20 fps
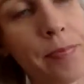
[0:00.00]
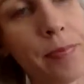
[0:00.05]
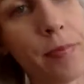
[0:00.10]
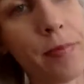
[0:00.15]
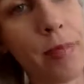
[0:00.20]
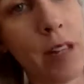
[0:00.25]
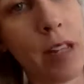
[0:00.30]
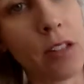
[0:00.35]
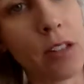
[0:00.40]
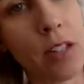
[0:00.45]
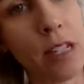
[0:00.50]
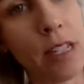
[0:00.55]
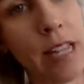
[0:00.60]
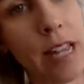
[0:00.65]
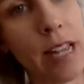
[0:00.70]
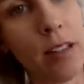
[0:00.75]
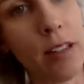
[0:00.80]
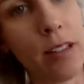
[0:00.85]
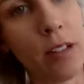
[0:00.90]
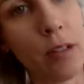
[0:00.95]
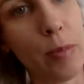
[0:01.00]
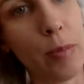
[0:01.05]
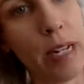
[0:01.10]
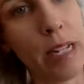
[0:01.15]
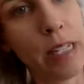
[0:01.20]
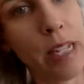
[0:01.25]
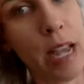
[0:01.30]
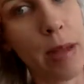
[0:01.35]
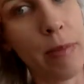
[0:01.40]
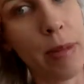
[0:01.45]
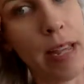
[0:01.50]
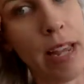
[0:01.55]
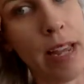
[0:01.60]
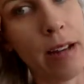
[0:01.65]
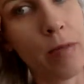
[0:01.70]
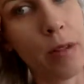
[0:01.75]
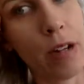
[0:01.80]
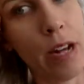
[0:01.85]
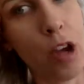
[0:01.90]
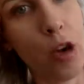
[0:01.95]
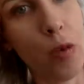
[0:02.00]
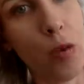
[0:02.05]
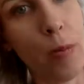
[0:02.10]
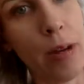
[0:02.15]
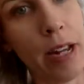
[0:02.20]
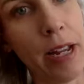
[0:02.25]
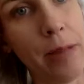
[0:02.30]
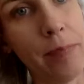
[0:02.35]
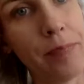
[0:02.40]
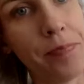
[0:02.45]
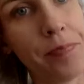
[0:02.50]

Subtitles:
Now it's going to take a little bit of time again when I open it.